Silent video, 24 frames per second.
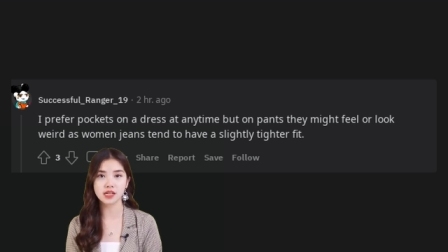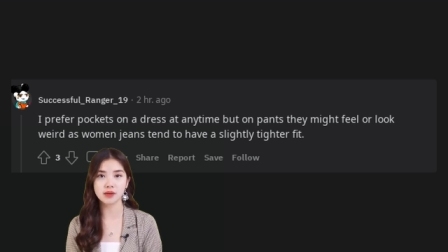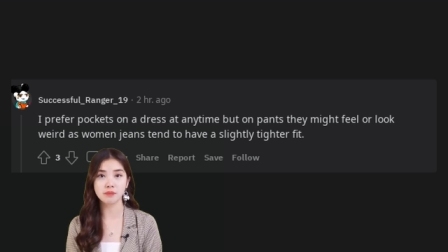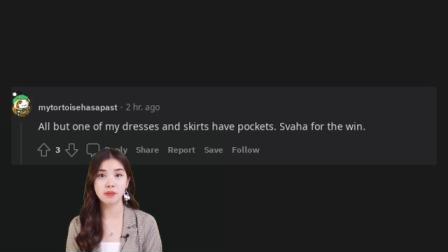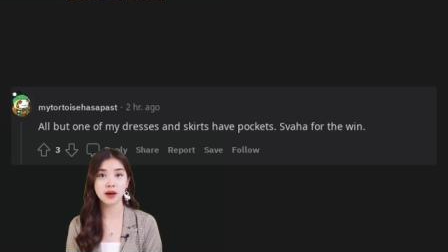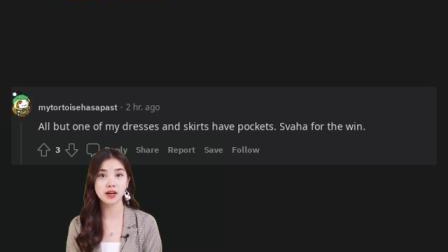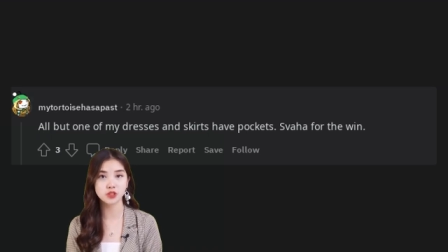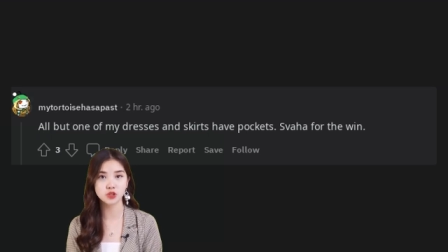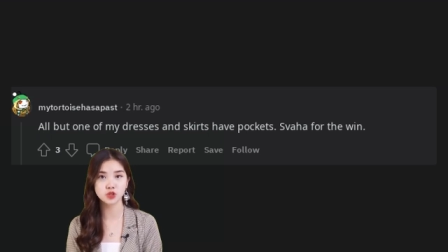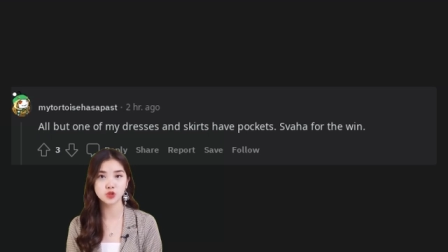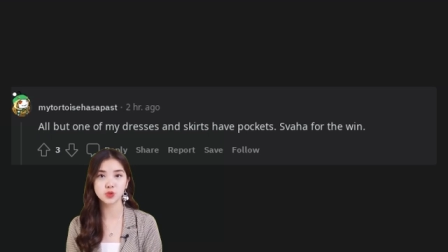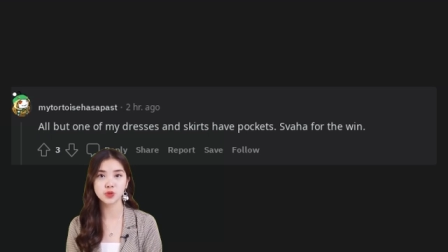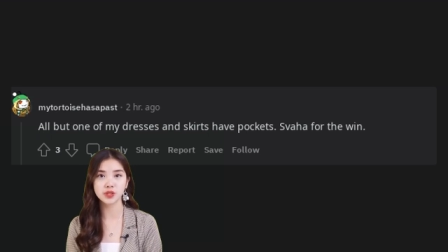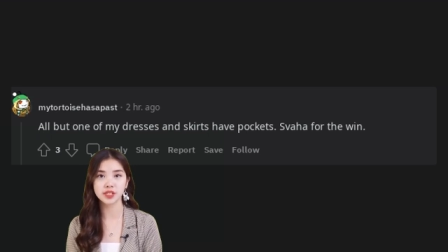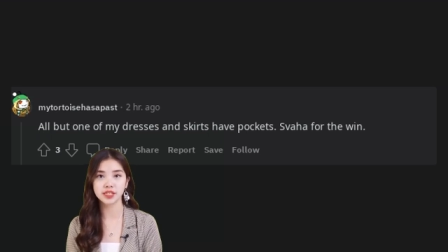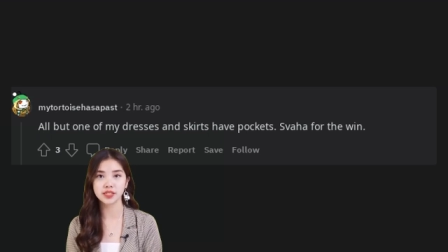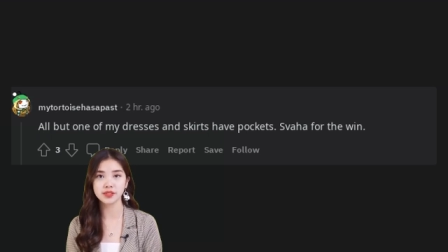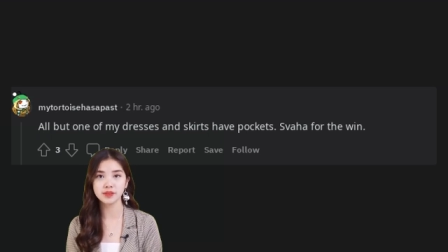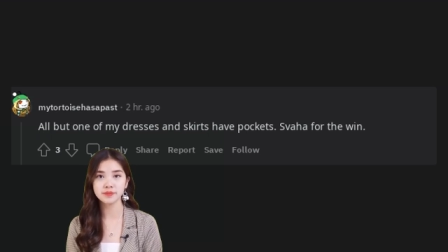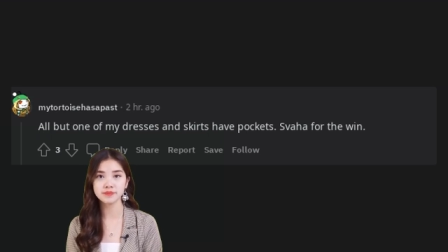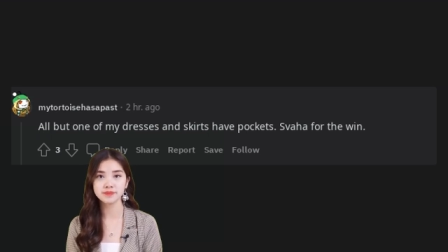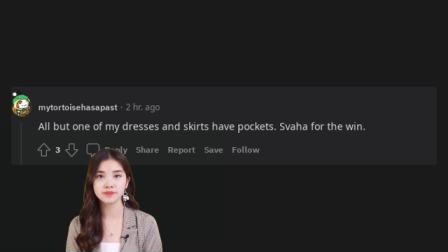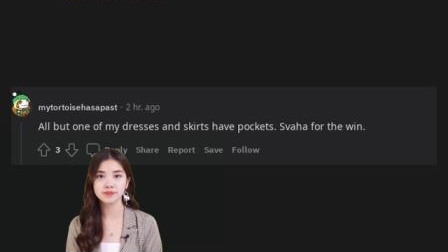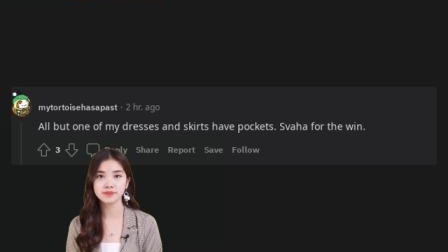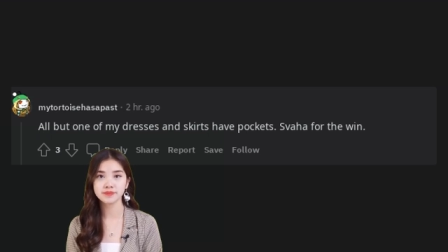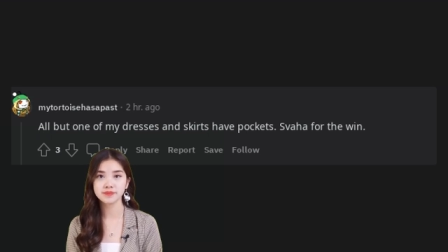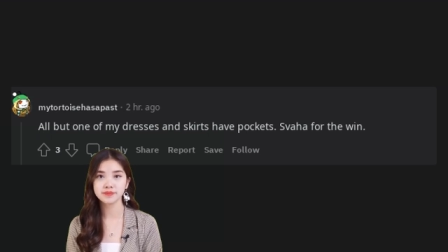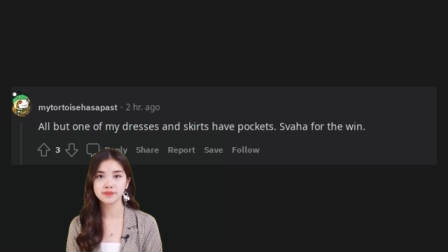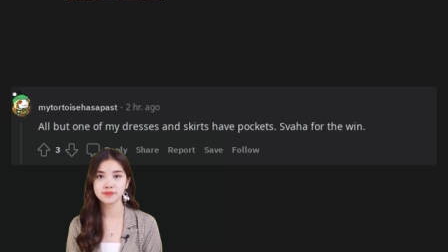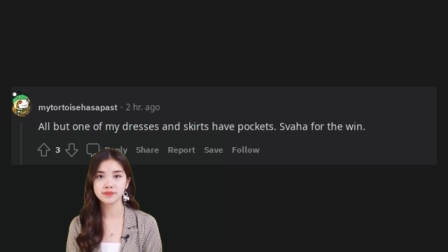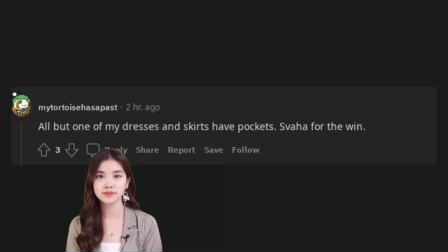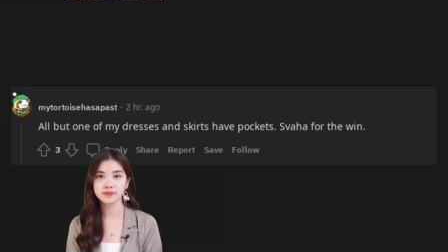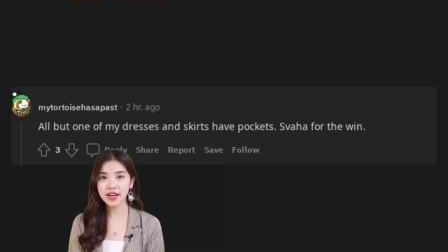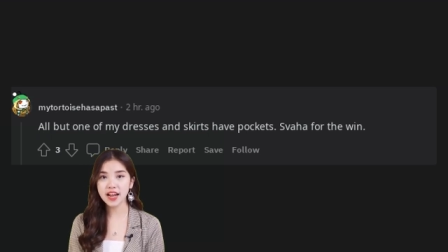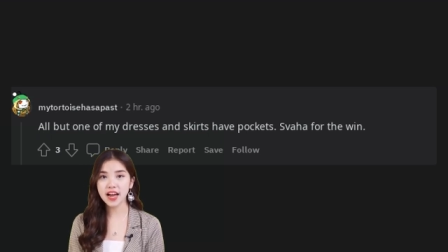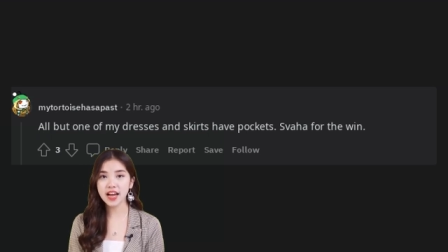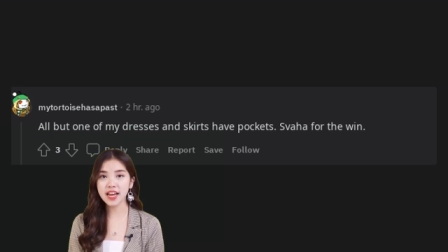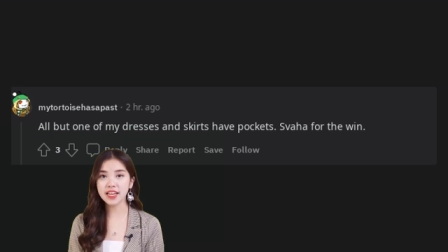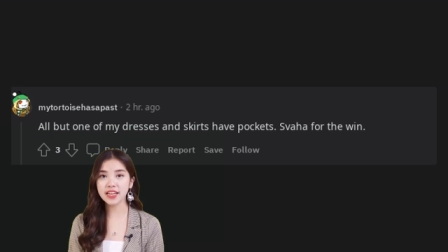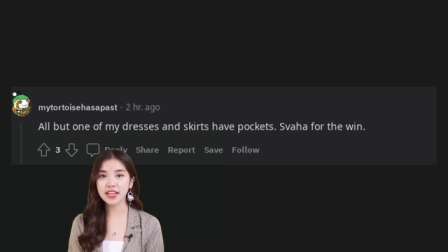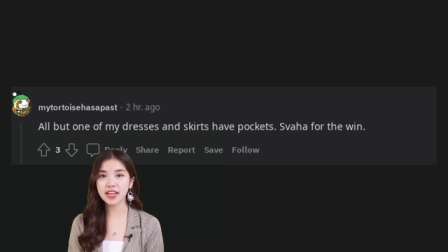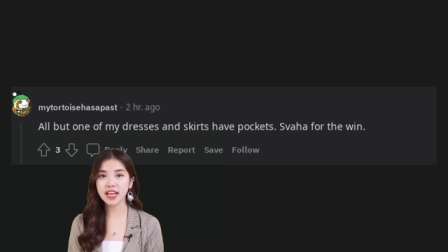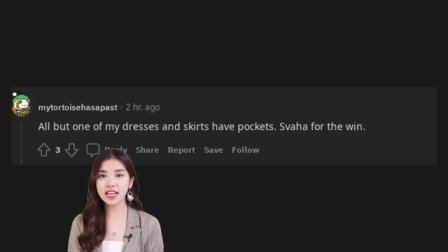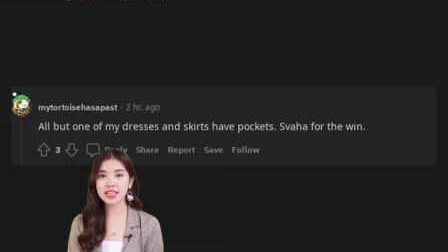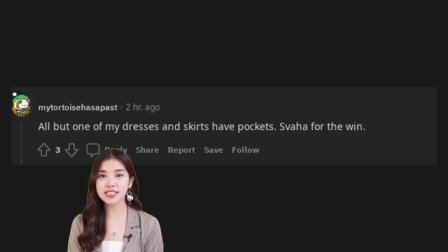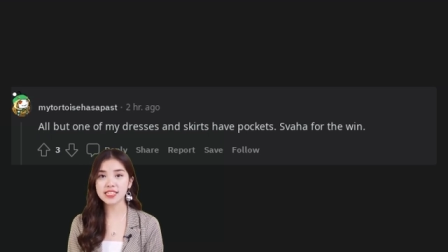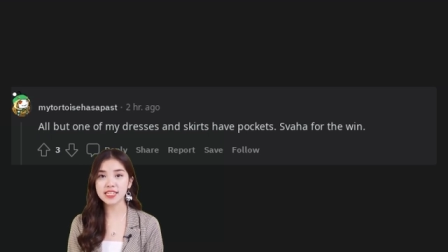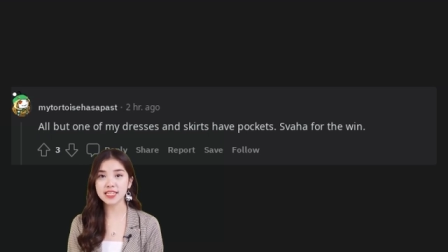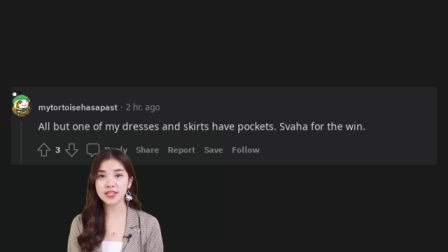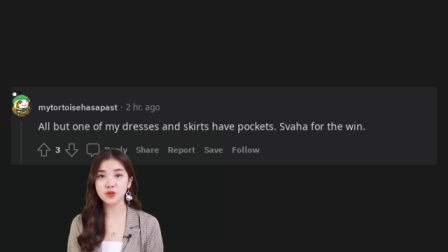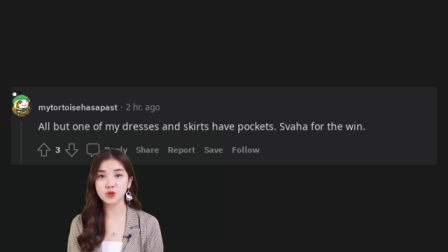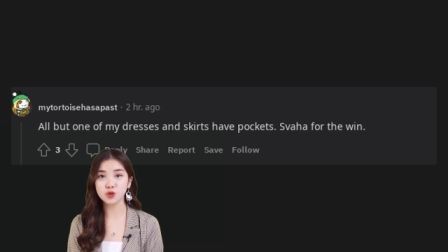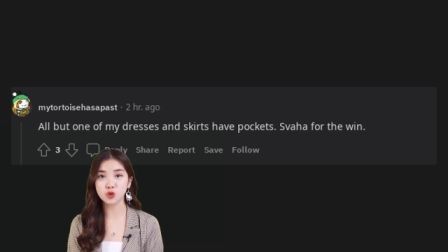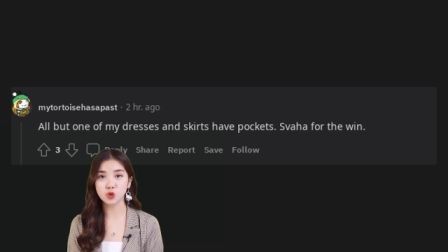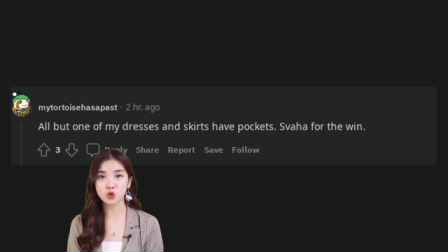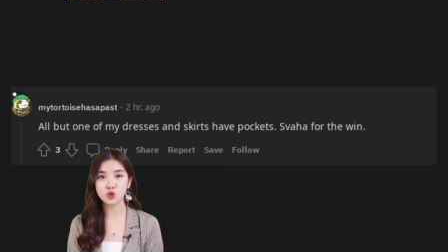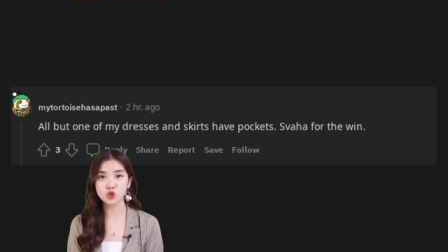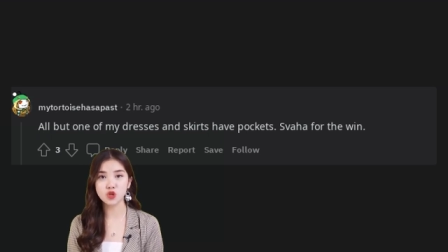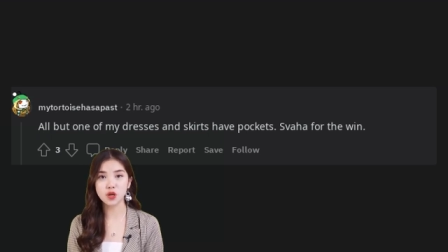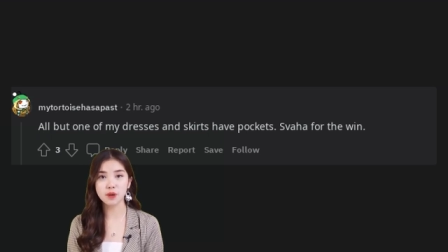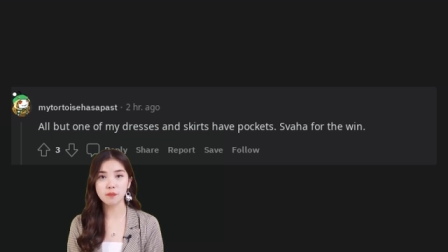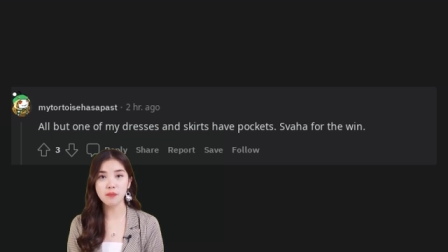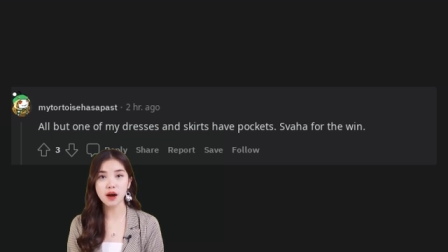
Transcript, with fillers: All but one of my dresses and skirts have